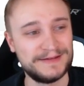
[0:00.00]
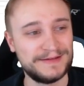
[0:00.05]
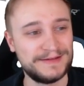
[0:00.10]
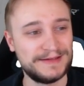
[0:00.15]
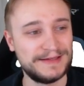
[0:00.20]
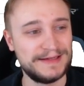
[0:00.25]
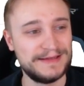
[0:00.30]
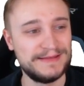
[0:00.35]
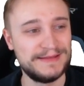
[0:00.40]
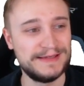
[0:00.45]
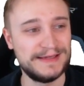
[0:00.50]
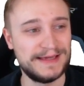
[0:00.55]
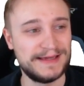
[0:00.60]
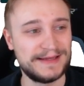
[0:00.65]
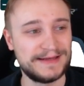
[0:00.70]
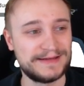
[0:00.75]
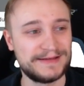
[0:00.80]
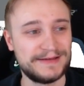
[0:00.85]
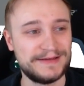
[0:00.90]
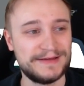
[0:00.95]
in the
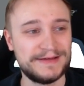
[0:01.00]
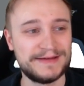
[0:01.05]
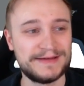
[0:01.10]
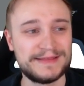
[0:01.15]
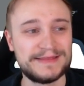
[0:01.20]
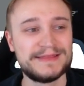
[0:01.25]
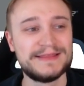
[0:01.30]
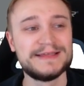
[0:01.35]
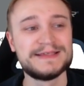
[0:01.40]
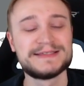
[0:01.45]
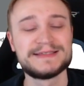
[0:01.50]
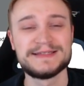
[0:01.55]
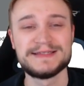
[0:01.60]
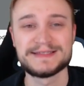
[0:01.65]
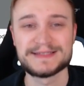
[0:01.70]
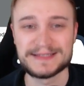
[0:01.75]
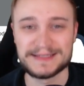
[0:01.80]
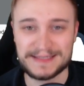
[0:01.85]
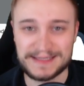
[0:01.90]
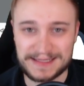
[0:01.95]
end this is
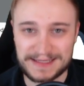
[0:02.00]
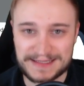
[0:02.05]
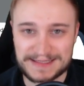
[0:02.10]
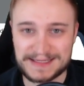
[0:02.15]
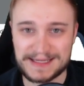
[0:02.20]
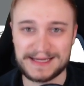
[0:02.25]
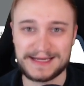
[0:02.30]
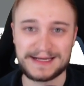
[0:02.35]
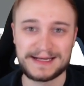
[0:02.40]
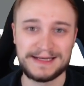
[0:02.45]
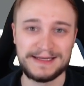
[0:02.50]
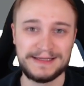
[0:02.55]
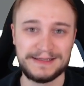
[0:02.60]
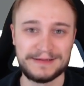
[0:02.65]
exactly